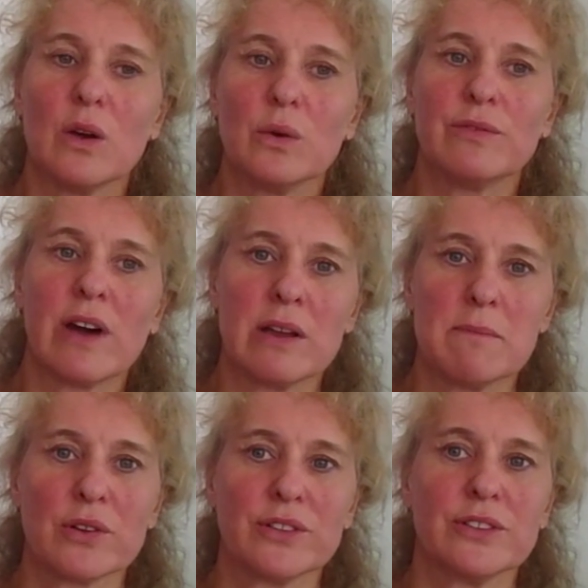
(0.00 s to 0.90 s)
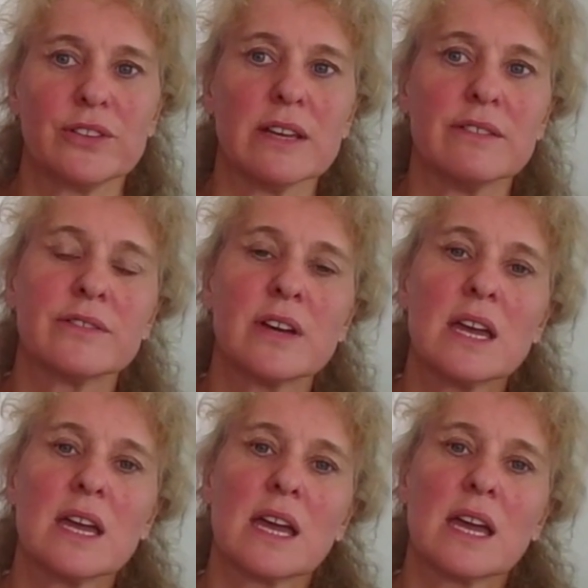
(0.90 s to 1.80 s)
was very positive,
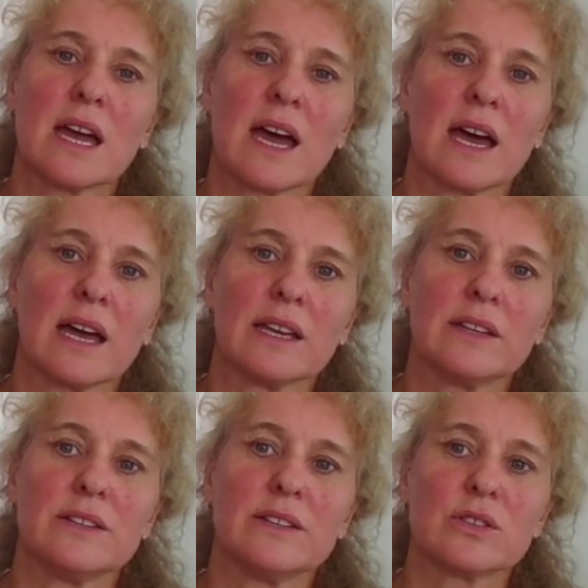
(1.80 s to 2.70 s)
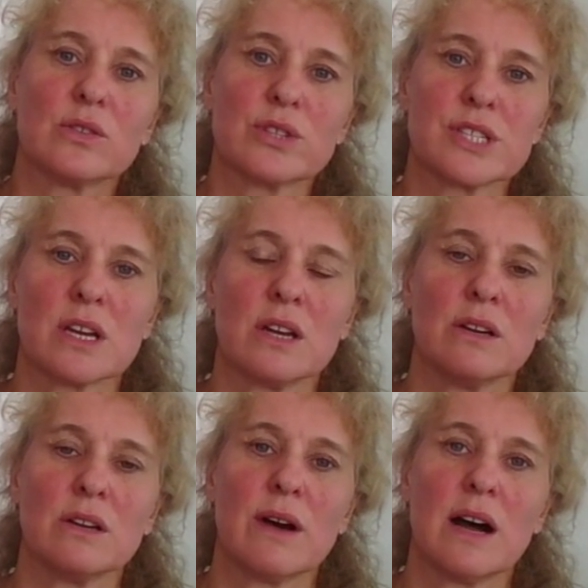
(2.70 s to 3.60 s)
and
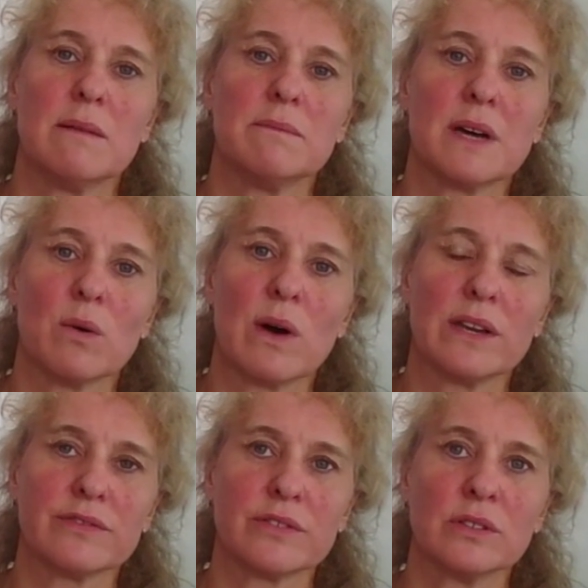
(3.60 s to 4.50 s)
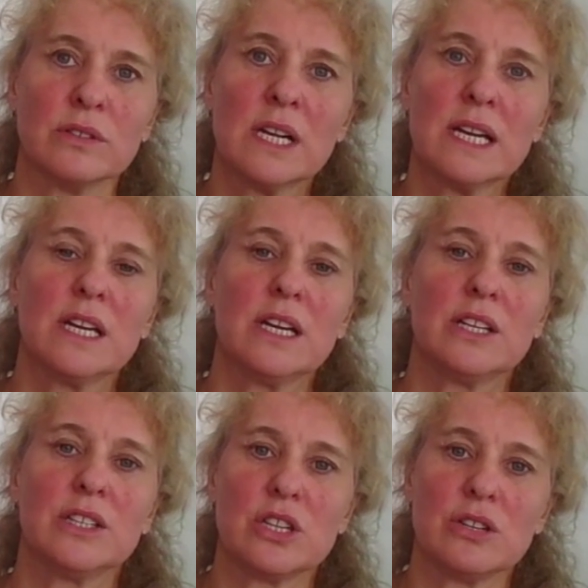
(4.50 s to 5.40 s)
also a wonderful
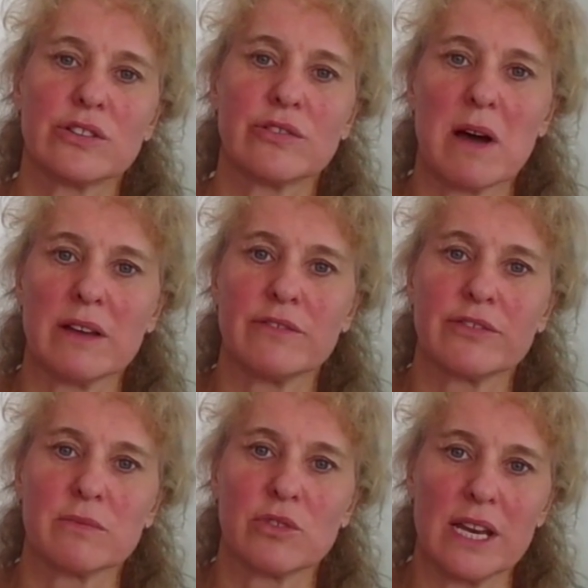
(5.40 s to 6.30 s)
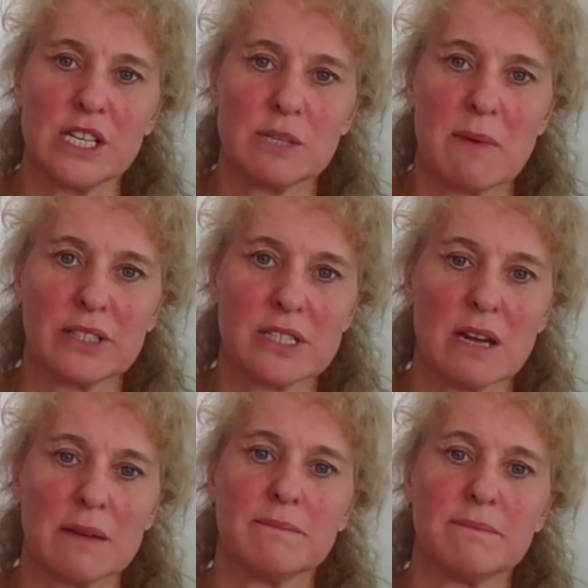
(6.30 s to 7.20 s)
tutor of mine from Greenwich
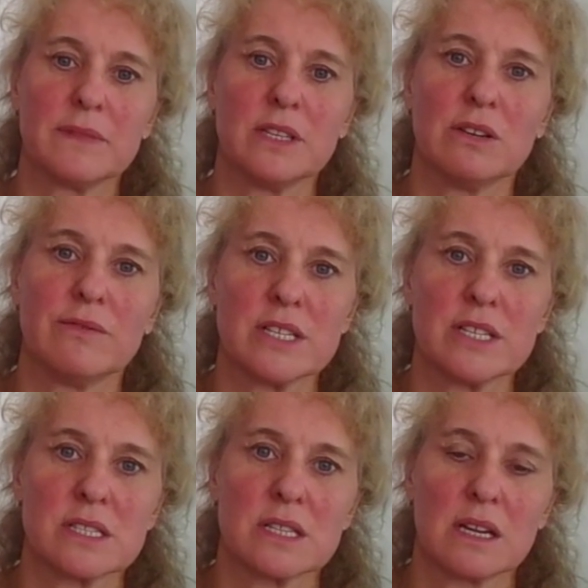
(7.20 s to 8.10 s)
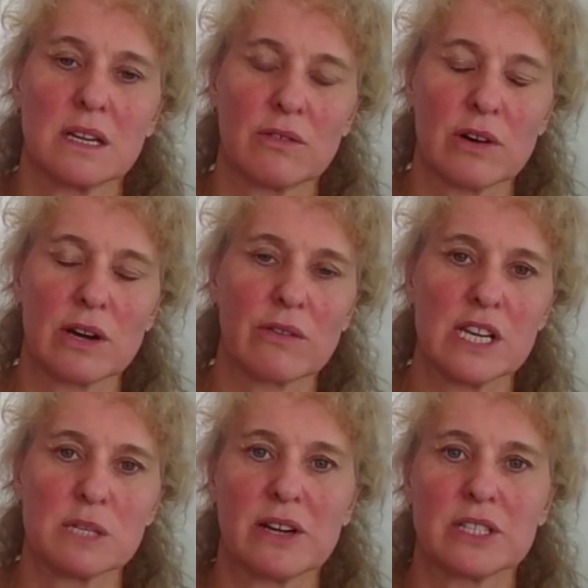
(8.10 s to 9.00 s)
Maritime
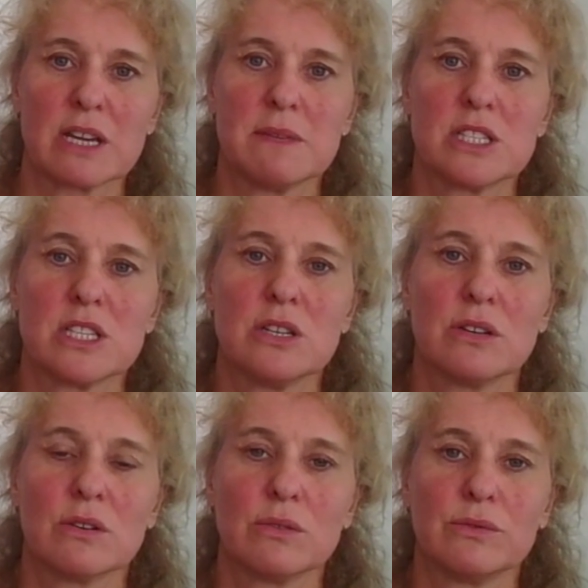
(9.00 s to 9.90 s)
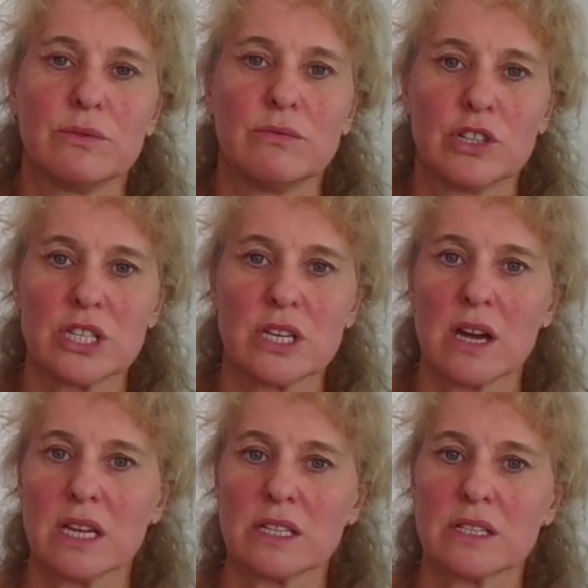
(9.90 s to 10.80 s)
Institute called Roger
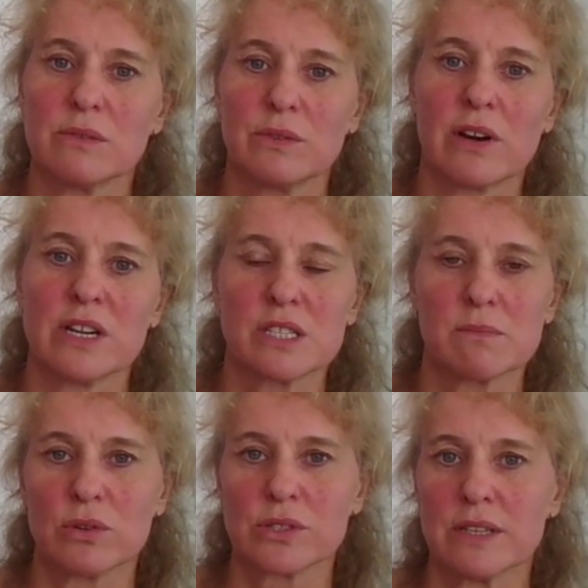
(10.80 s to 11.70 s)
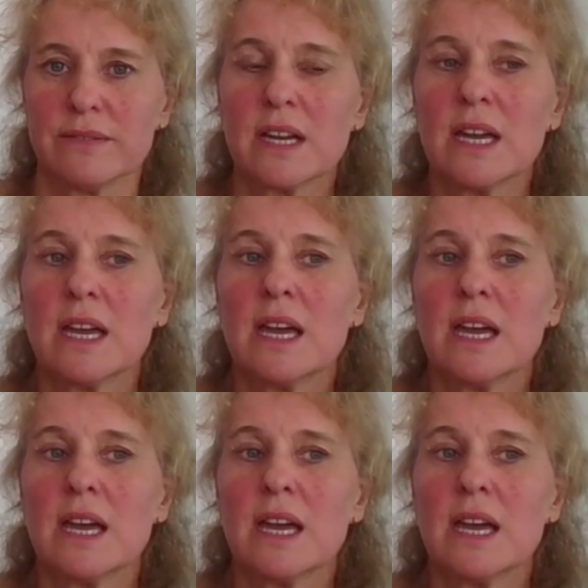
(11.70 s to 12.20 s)
Knight, who was very supportive.